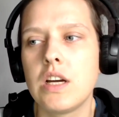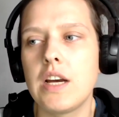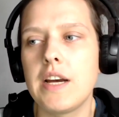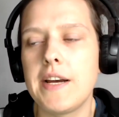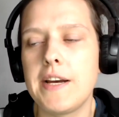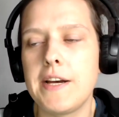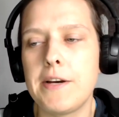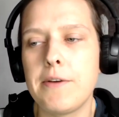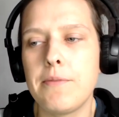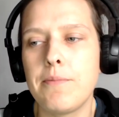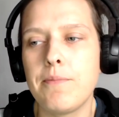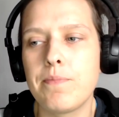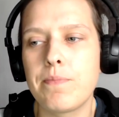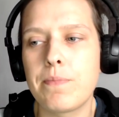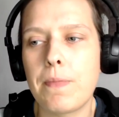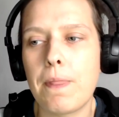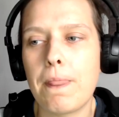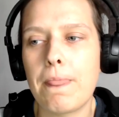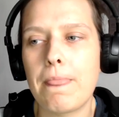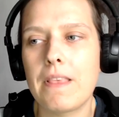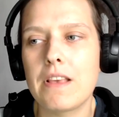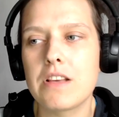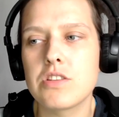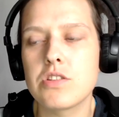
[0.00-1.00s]
Um,
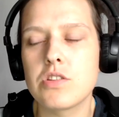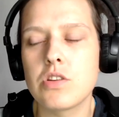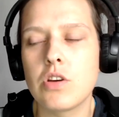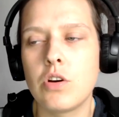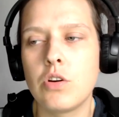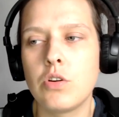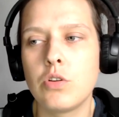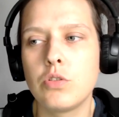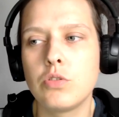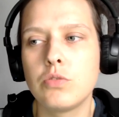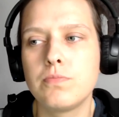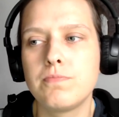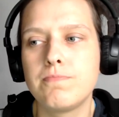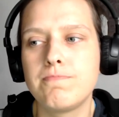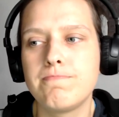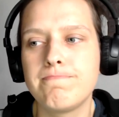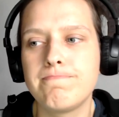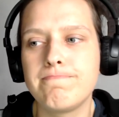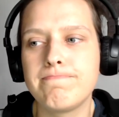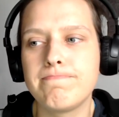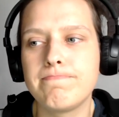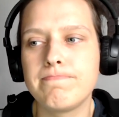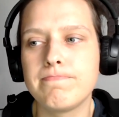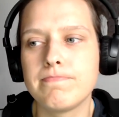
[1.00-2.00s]
so
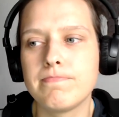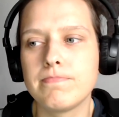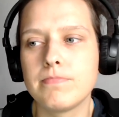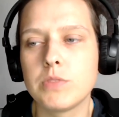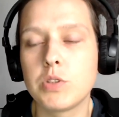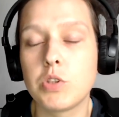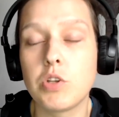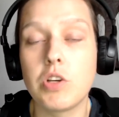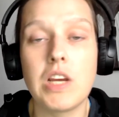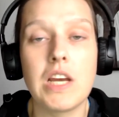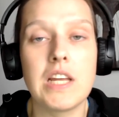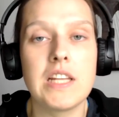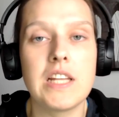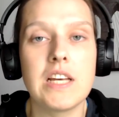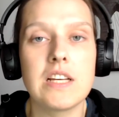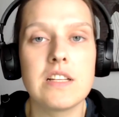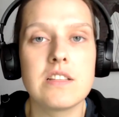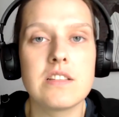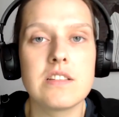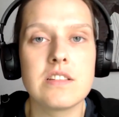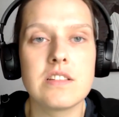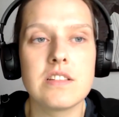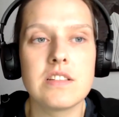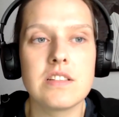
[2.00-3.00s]
so yeah,
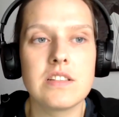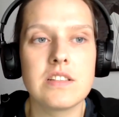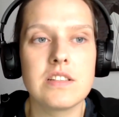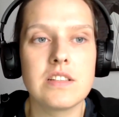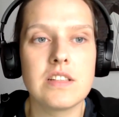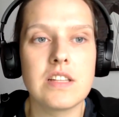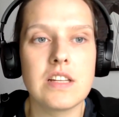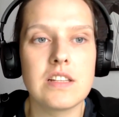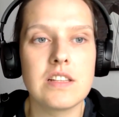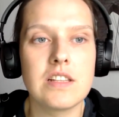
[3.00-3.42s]
that's